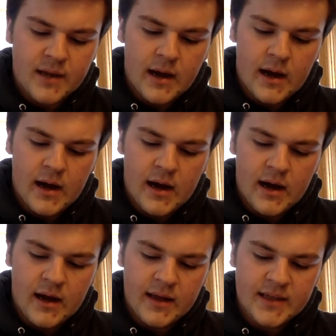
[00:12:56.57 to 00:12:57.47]

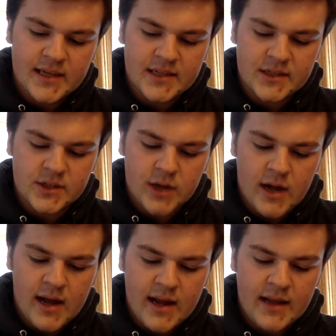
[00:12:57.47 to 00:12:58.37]
Uh, he takes a
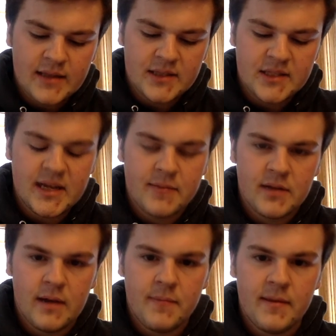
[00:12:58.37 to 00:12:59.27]
shot and it's
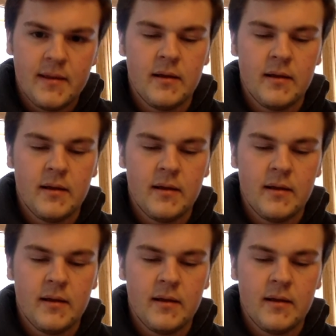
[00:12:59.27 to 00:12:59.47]
tipped up